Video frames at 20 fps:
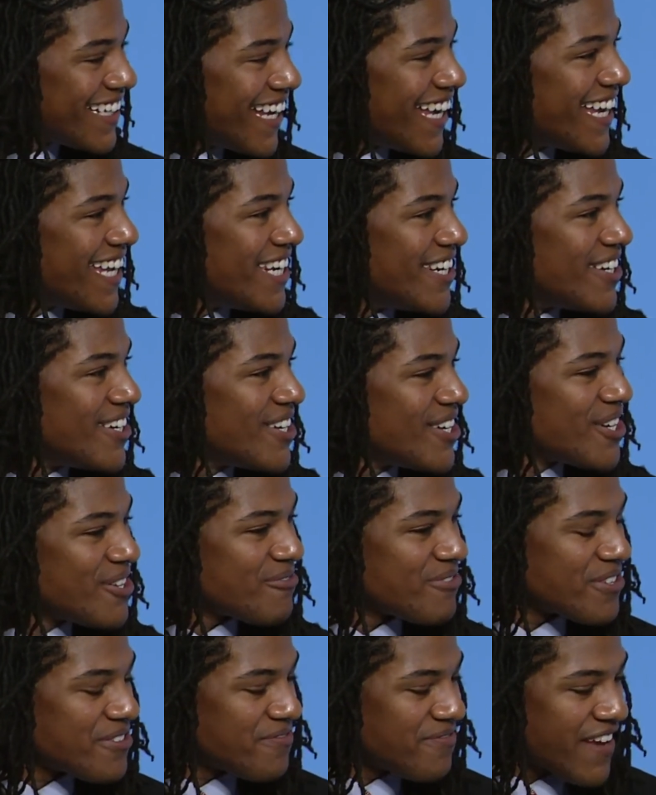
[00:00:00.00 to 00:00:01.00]
And right.
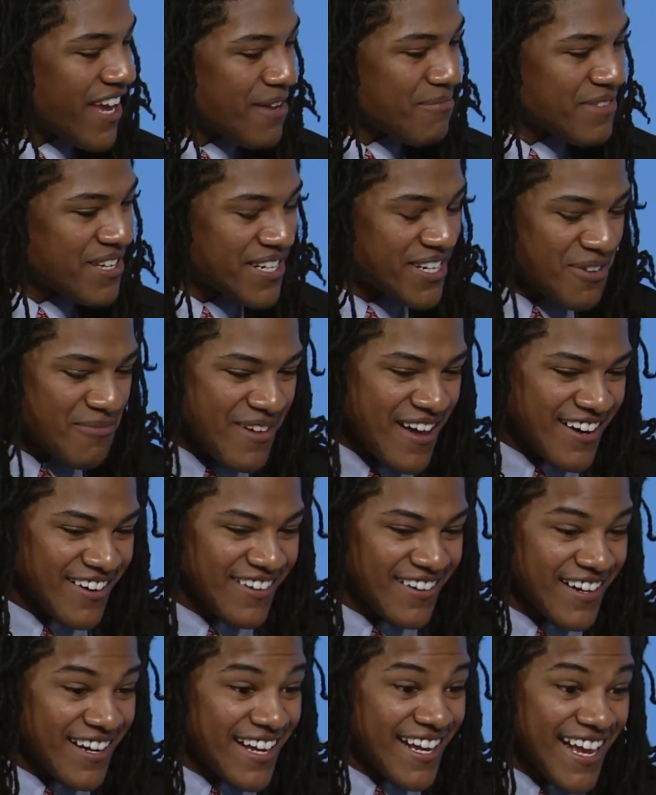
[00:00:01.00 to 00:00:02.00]
with family, no
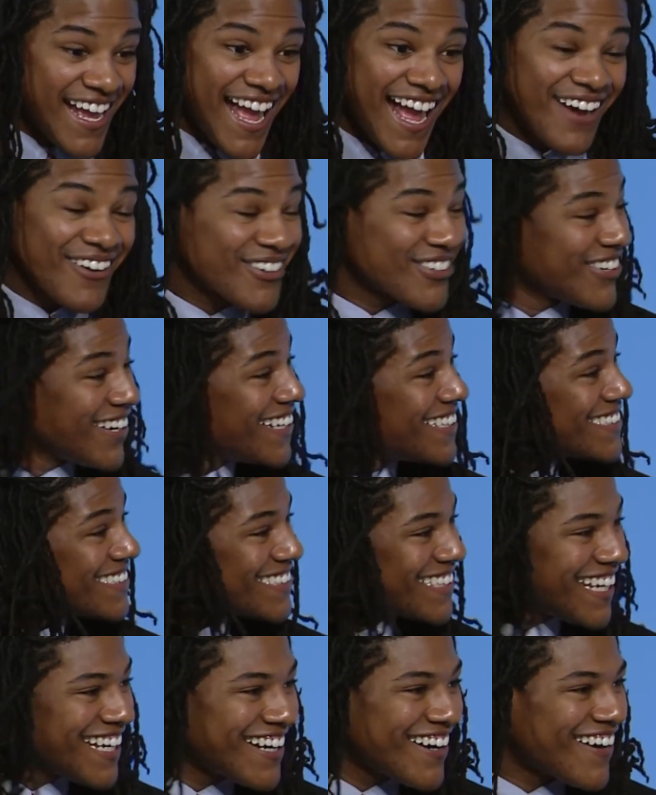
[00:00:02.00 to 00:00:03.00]
matter how crazy
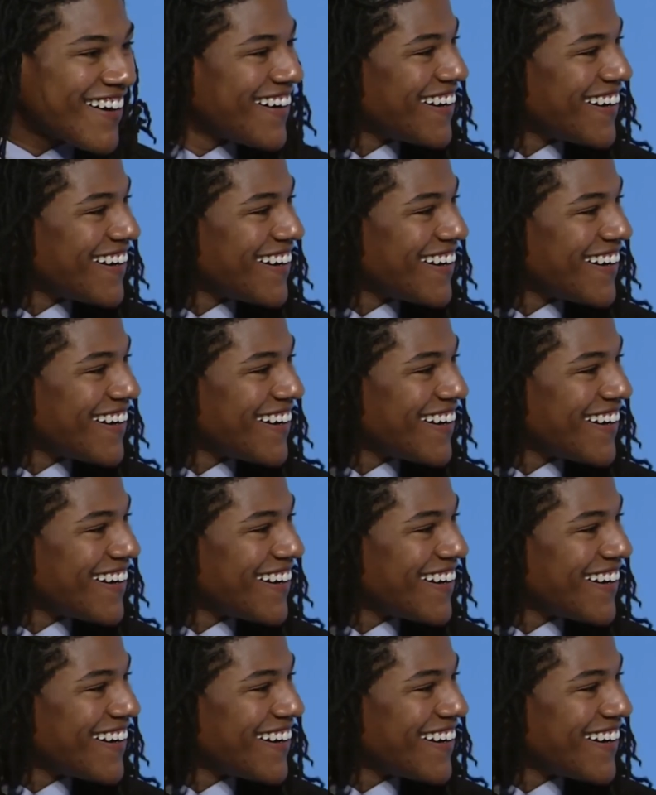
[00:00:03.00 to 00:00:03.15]
they are.